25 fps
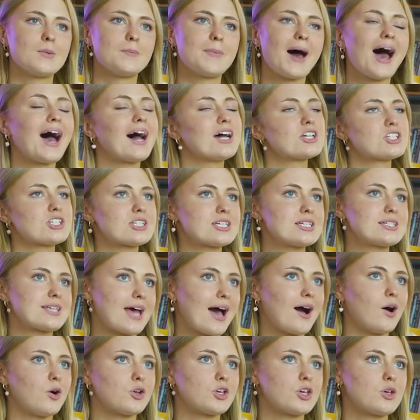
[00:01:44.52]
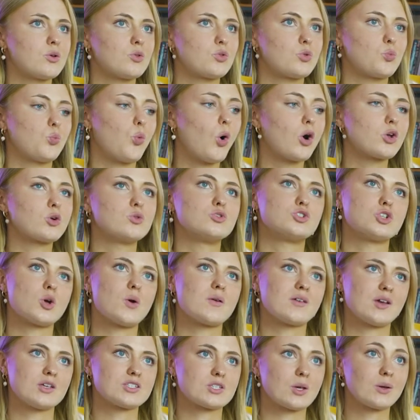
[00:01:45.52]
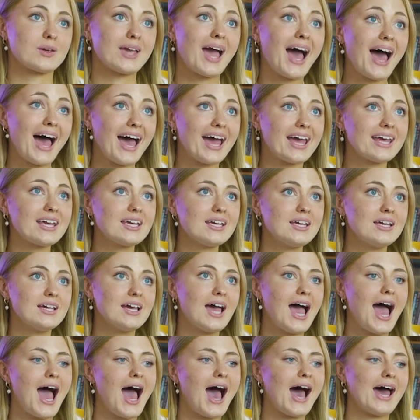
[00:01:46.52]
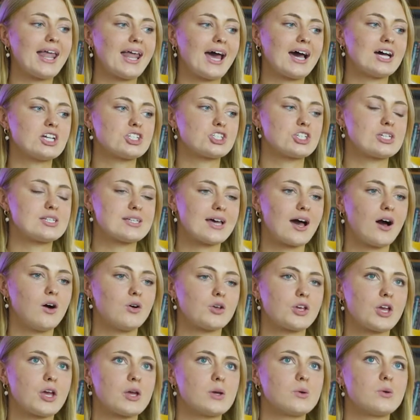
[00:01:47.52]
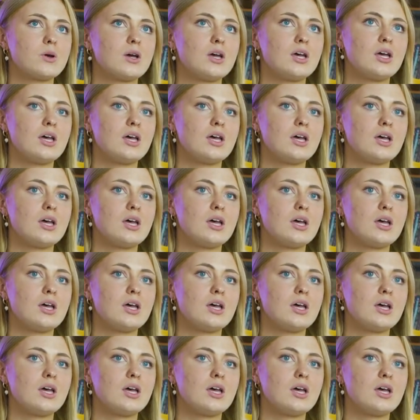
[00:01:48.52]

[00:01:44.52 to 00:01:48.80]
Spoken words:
but actually tell you what you're doing is okay and actually tell you